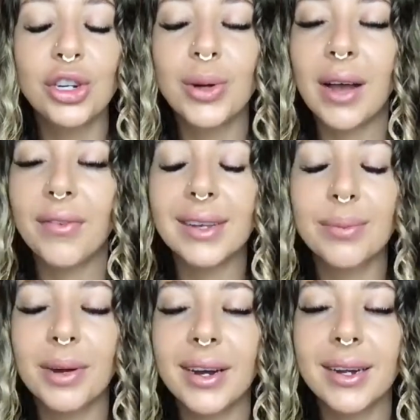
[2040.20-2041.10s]
you have
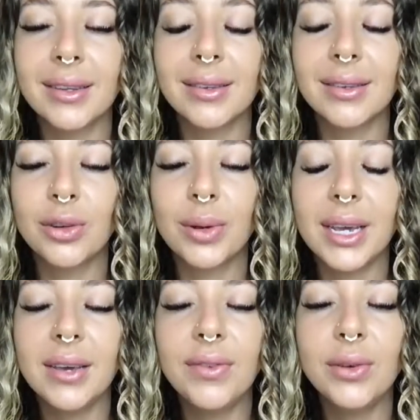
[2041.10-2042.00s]
experienced, to
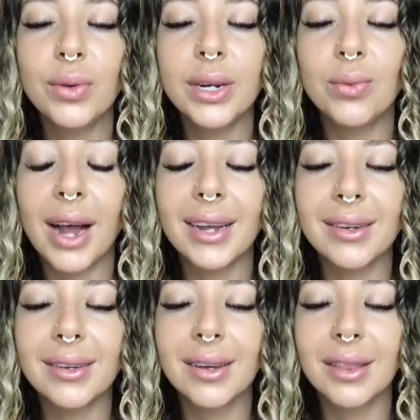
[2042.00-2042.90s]
even
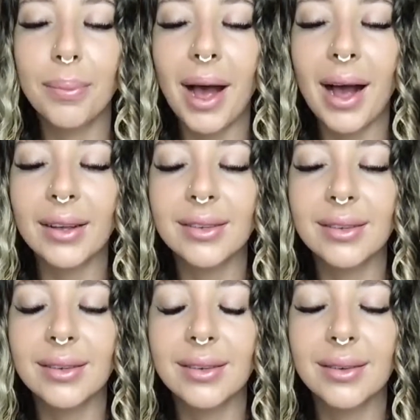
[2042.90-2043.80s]
rewrite the past.